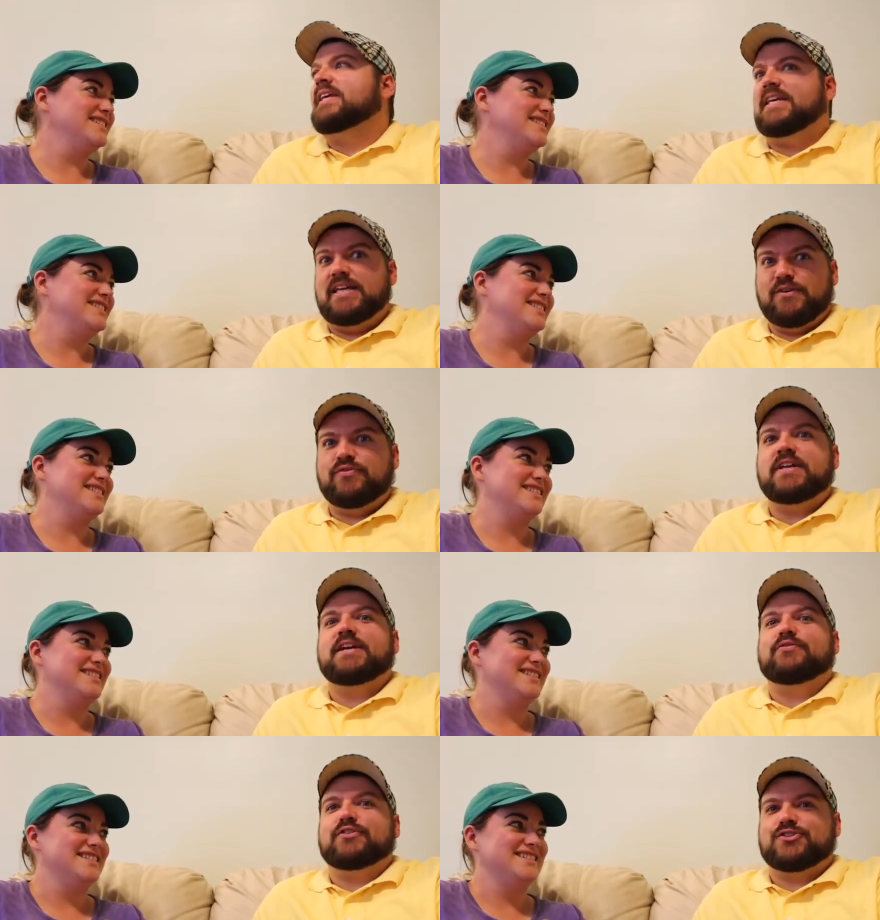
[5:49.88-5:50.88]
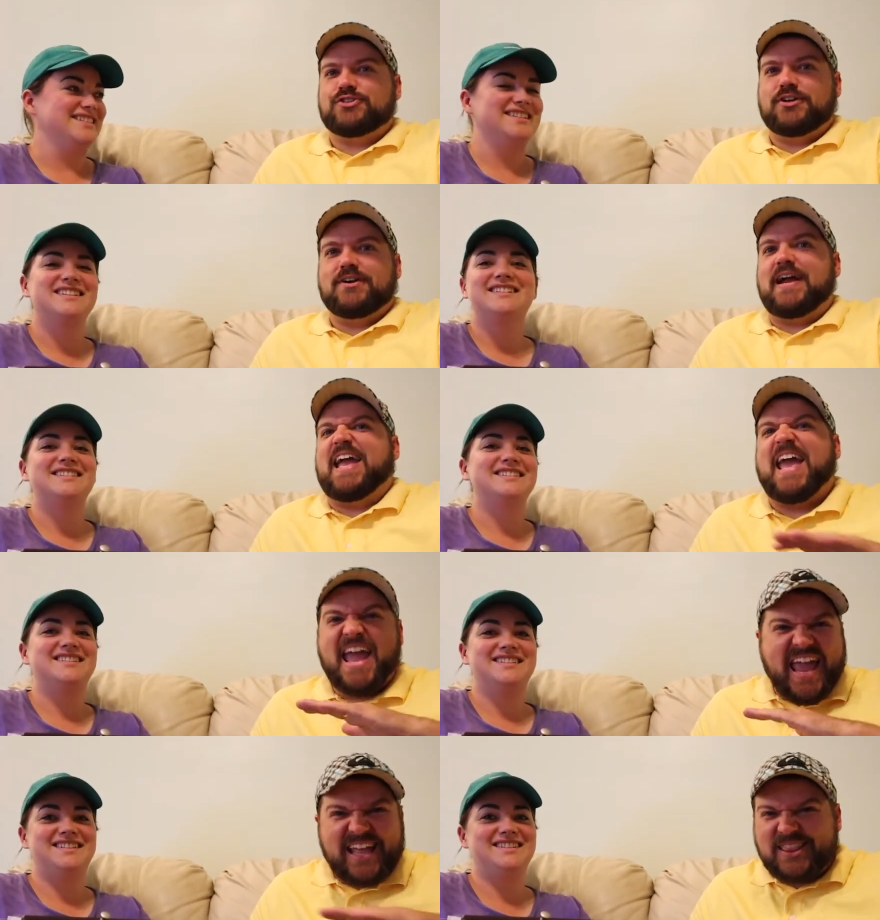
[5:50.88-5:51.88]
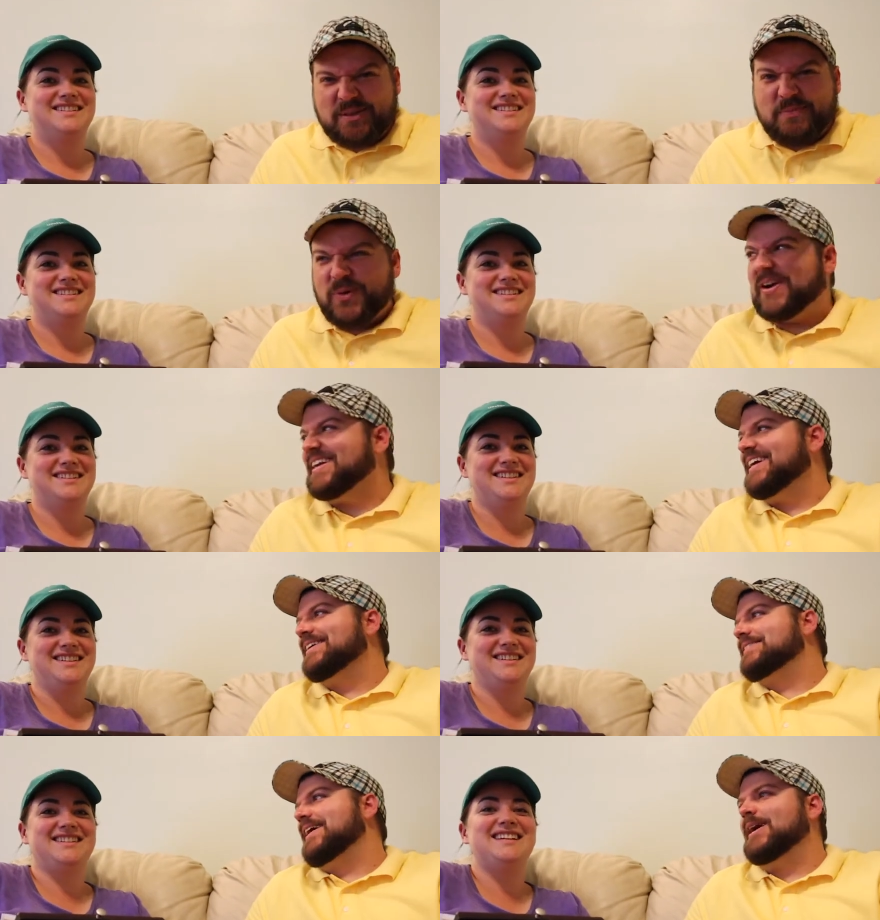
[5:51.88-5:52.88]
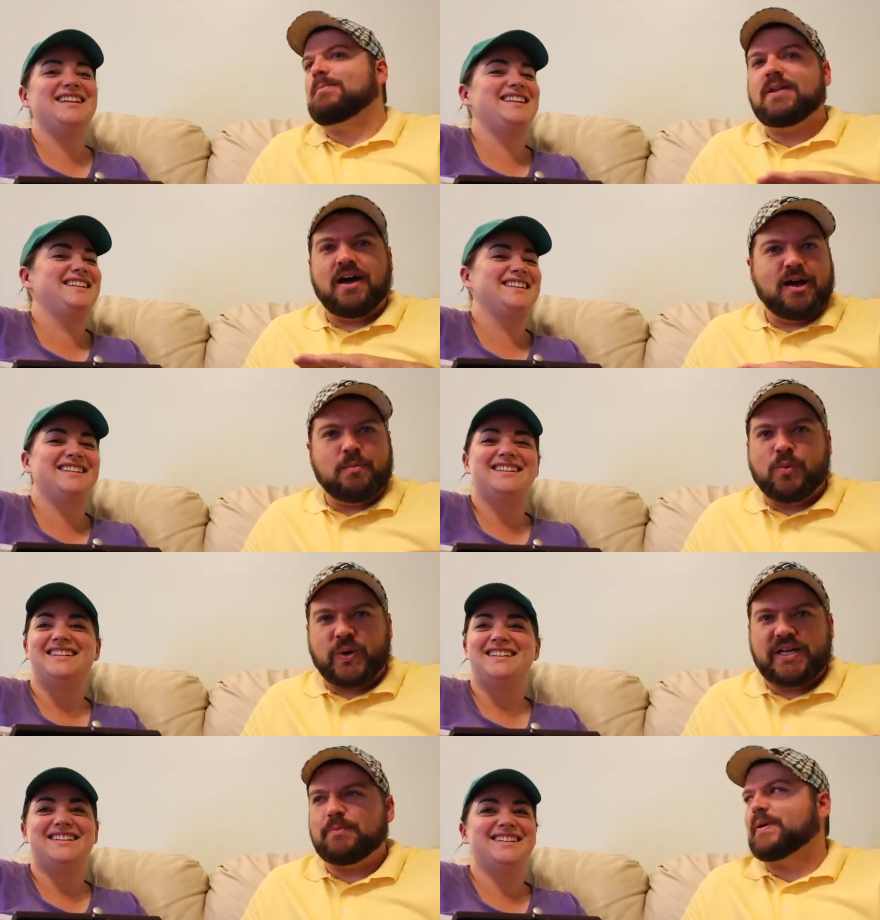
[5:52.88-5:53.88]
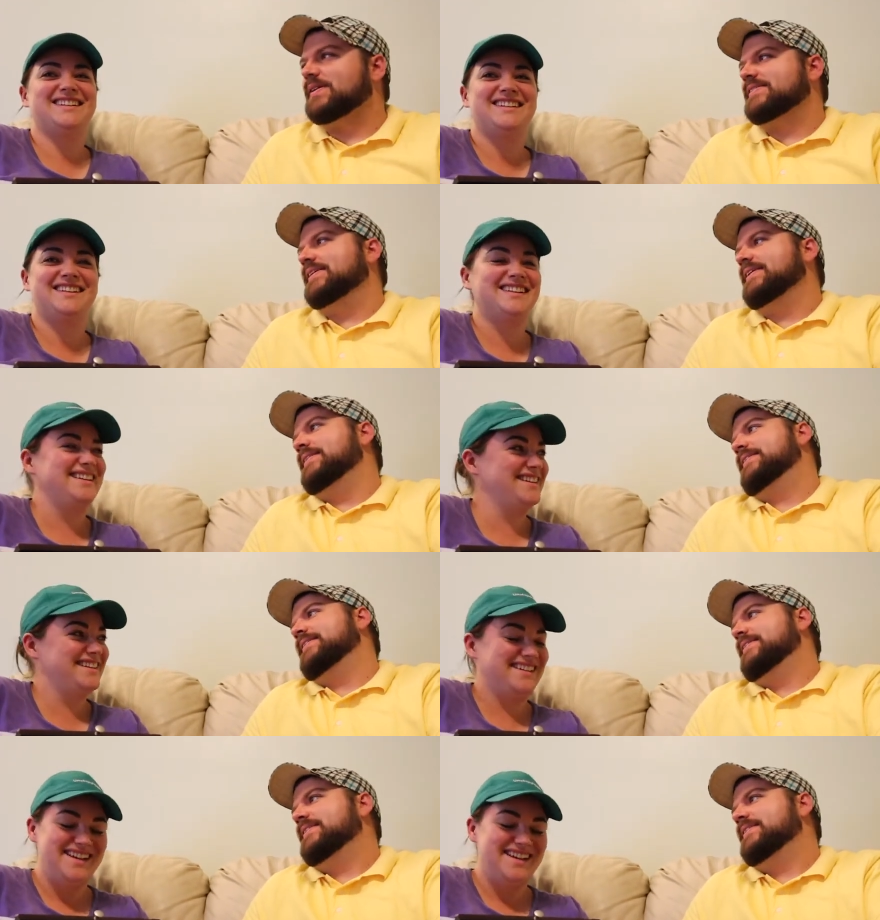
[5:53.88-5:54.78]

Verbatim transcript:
Speaker 1: Evening for sure. I hate the mornings. I am not a morning person.